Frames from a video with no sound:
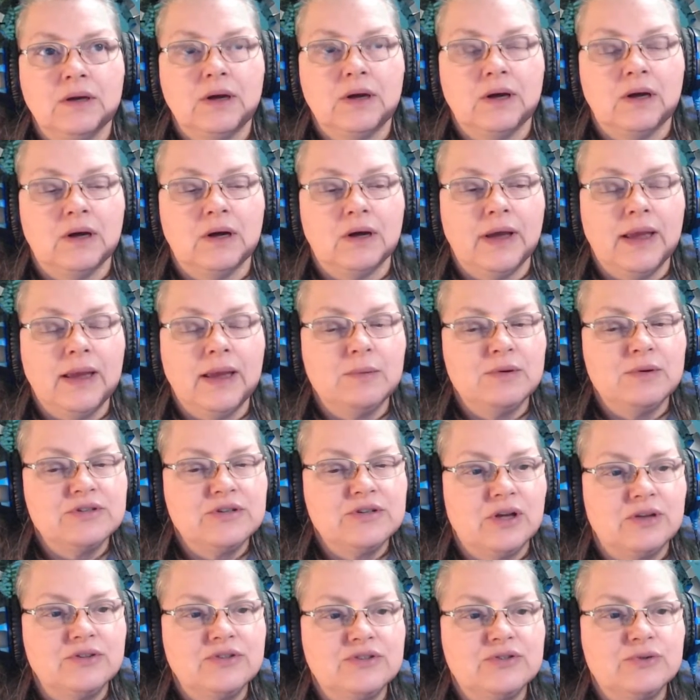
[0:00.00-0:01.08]

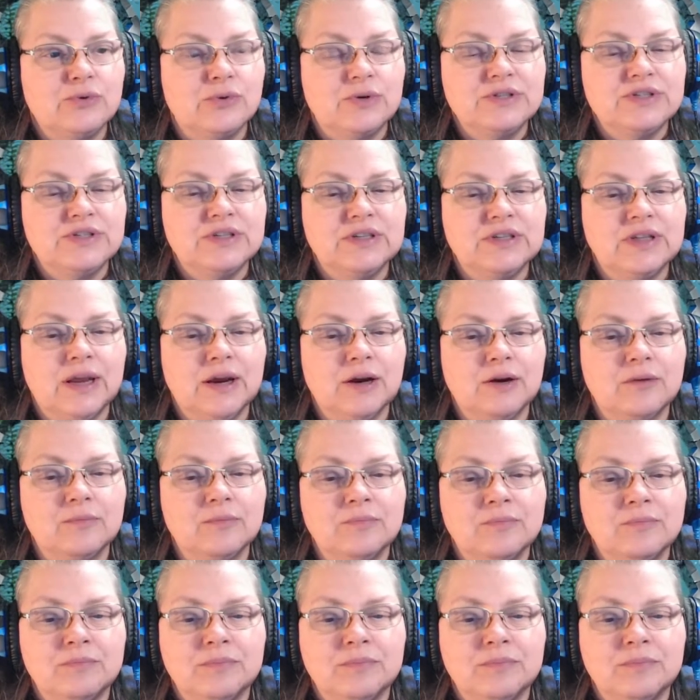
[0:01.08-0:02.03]
Amazon swords in there,